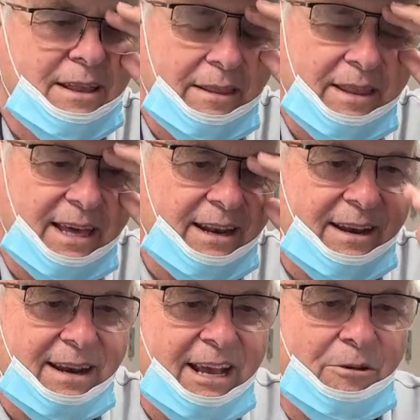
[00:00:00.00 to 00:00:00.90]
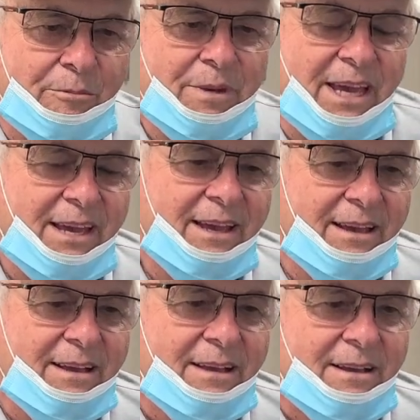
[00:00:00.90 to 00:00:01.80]
that helped me,
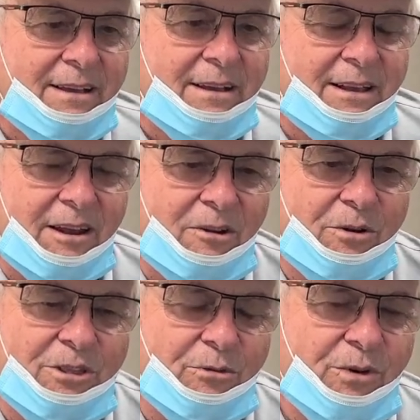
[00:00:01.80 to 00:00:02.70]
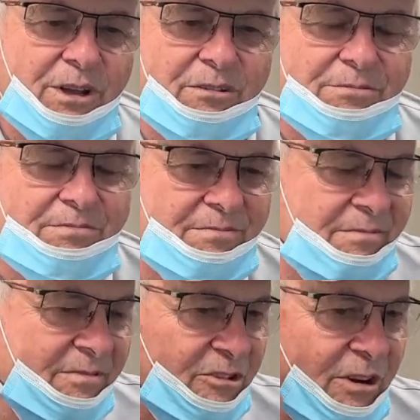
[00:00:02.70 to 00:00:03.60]
along with a real
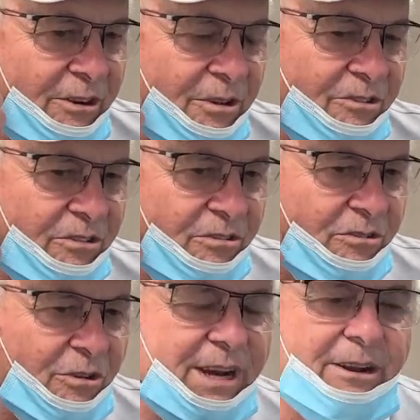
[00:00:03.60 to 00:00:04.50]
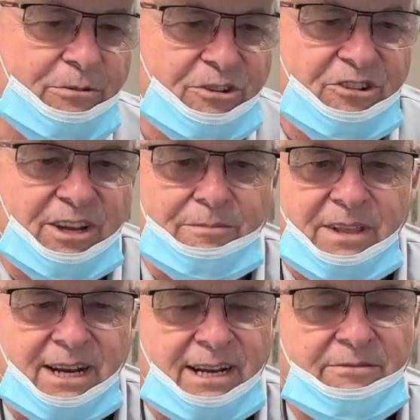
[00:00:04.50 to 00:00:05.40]
strenuous training regime
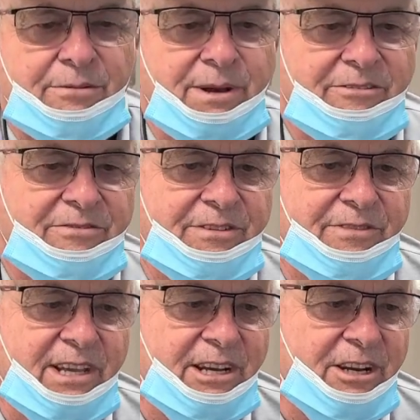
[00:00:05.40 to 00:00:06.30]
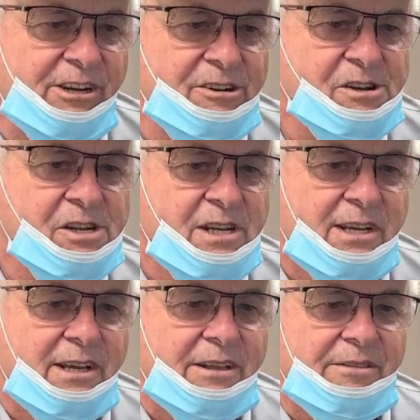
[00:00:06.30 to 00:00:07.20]
that I did for about 15 years,
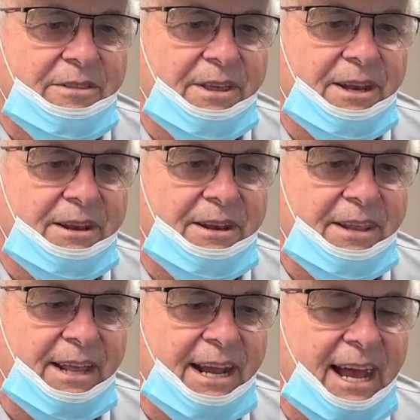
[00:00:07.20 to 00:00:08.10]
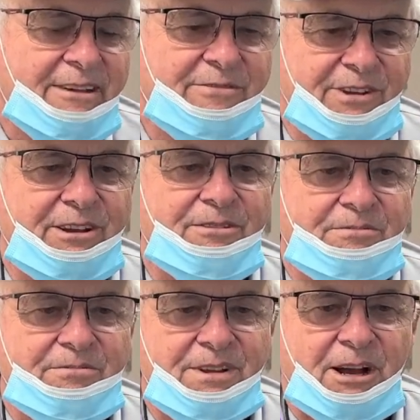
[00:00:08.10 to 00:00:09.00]
that I feel
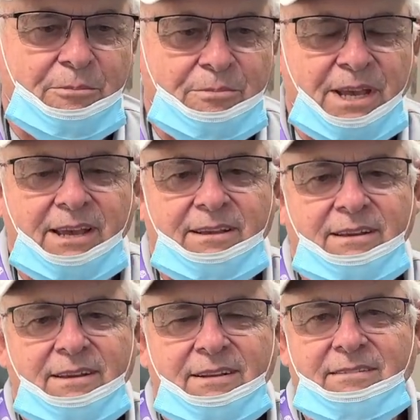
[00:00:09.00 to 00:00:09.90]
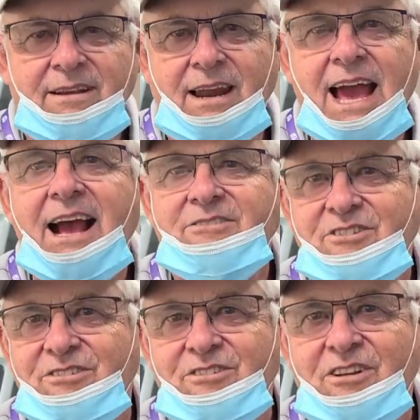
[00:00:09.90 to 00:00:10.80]
helped me to
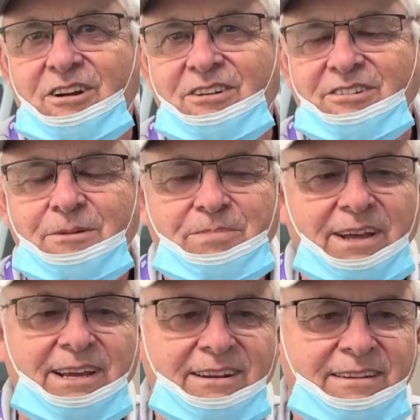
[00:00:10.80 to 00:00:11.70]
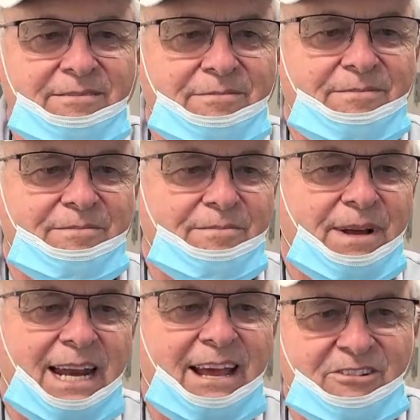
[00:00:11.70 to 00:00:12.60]
last as long as I played.
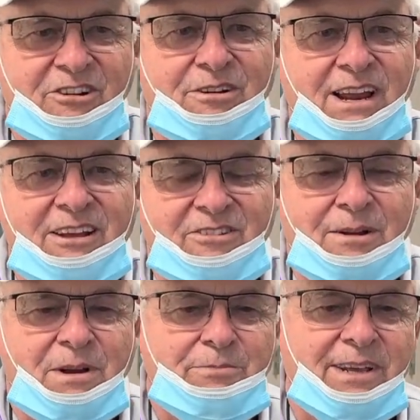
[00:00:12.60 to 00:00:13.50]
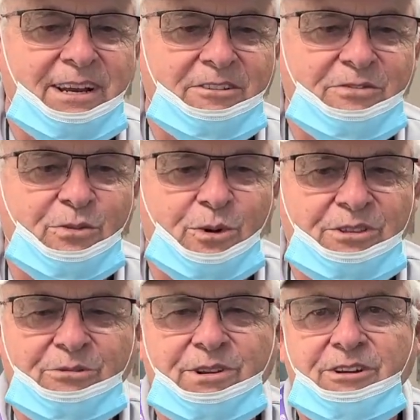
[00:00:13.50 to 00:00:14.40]
Last time I played, I was
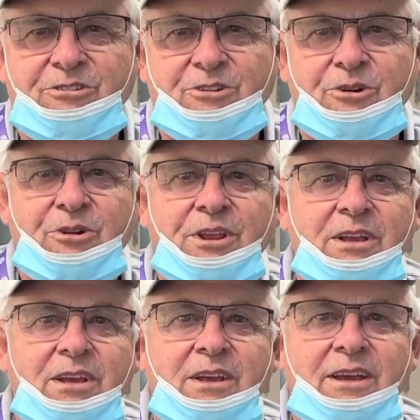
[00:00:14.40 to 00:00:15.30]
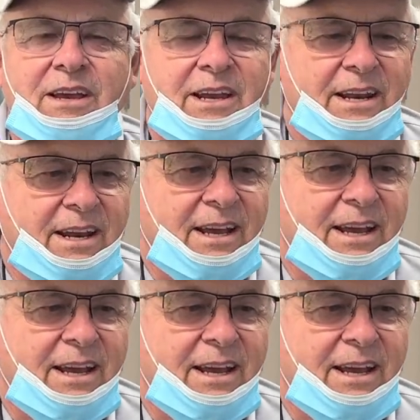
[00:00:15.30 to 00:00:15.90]
43 years old, and